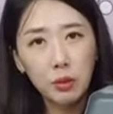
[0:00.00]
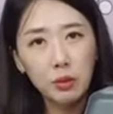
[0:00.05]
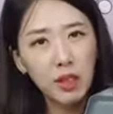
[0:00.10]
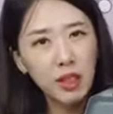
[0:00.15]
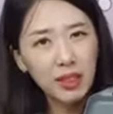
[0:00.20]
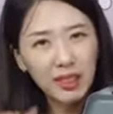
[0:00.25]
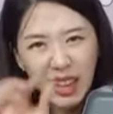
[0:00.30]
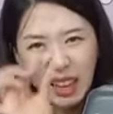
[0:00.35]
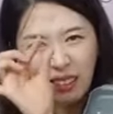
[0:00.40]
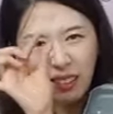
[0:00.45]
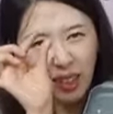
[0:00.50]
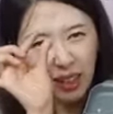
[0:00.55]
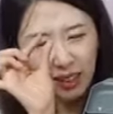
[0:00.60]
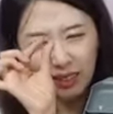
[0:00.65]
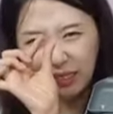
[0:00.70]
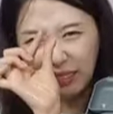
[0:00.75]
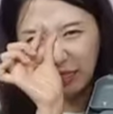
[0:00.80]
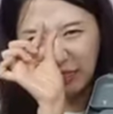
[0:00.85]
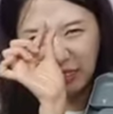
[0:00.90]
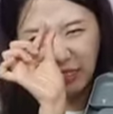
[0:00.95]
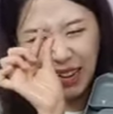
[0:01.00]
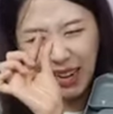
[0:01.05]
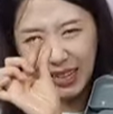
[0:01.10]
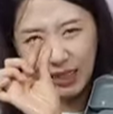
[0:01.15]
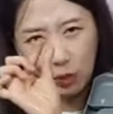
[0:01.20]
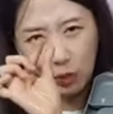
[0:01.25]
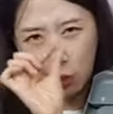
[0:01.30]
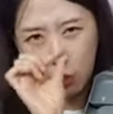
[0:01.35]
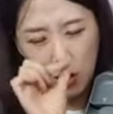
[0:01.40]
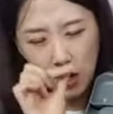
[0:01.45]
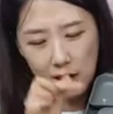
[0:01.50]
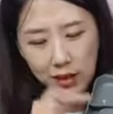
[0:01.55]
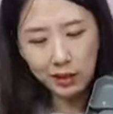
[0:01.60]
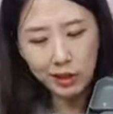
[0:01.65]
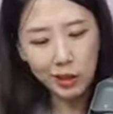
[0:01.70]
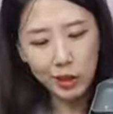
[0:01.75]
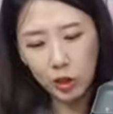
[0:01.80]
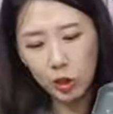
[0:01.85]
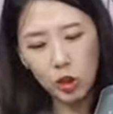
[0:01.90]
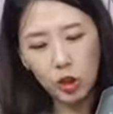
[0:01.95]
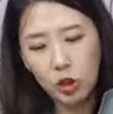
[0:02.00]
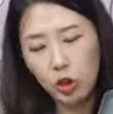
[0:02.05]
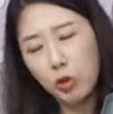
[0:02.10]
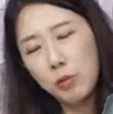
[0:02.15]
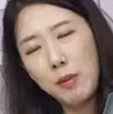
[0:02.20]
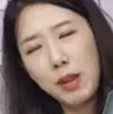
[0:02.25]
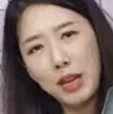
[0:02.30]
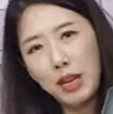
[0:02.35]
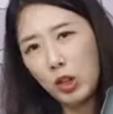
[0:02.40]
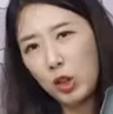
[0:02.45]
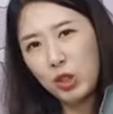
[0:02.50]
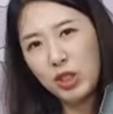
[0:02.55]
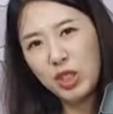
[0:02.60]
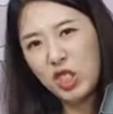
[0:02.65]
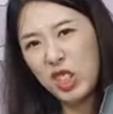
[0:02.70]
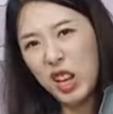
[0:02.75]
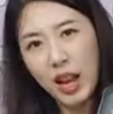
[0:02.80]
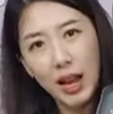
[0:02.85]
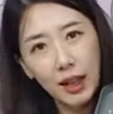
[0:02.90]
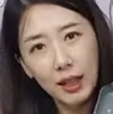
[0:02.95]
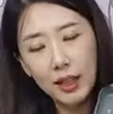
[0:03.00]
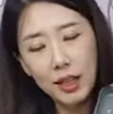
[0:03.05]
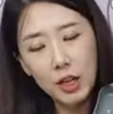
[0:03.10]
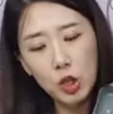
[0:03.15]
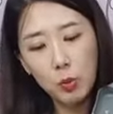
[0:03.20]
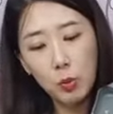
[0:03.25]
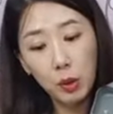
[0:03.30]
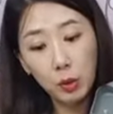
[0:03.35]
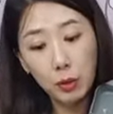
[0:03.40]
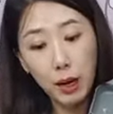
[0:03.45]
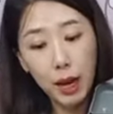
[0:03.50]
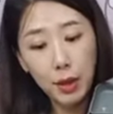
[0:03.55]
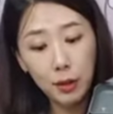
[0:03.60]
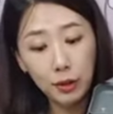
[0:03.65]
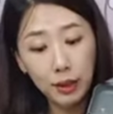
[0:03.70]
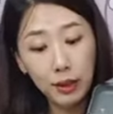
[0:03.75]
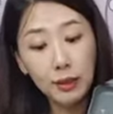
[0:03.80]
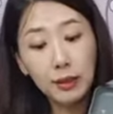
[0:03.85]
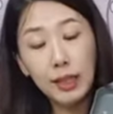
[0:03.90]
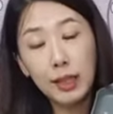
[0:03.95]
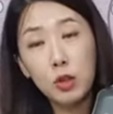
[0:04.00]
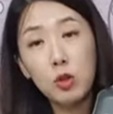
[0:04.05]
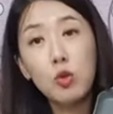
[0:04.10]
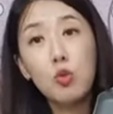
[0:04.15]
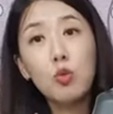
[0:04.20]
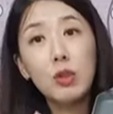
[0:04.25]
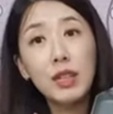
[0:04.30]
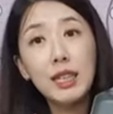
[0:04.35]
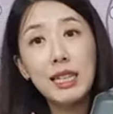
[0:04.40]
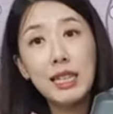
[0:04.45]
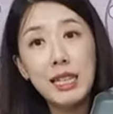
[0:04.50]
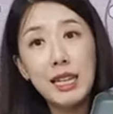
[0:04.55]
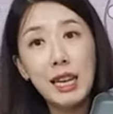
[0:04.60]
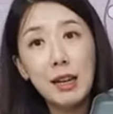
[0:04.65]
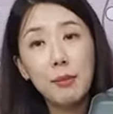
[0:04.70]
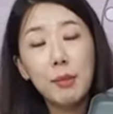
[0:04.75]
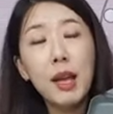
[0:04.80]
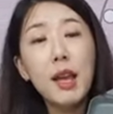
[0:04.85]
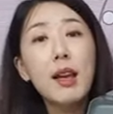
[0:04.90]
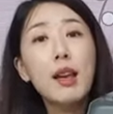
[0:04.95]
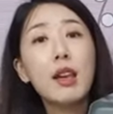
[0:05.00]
They're not like light ones just to make you stylish, but rather they're like really deep.